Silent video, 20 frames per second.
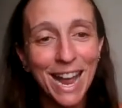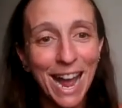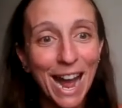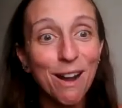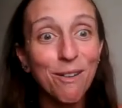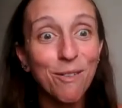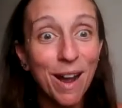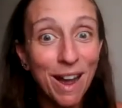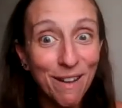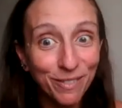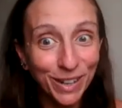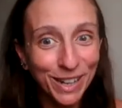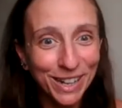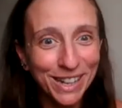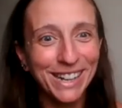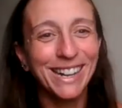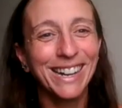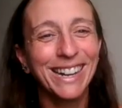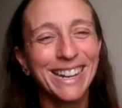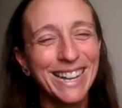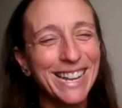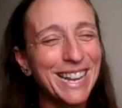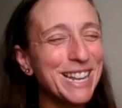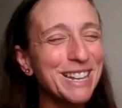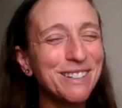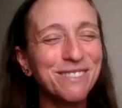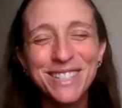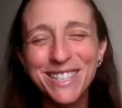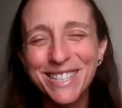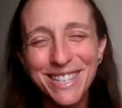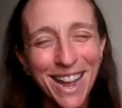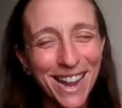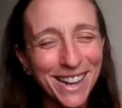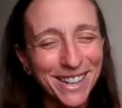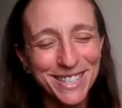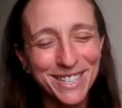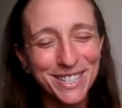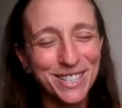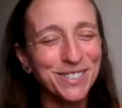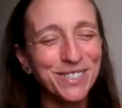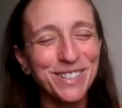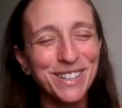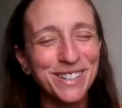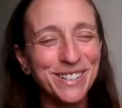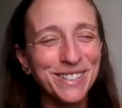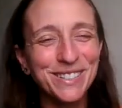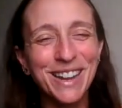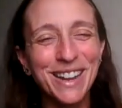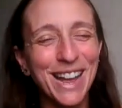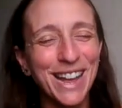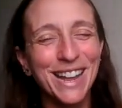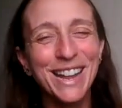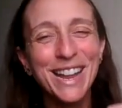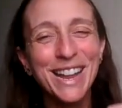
However, it was not a solo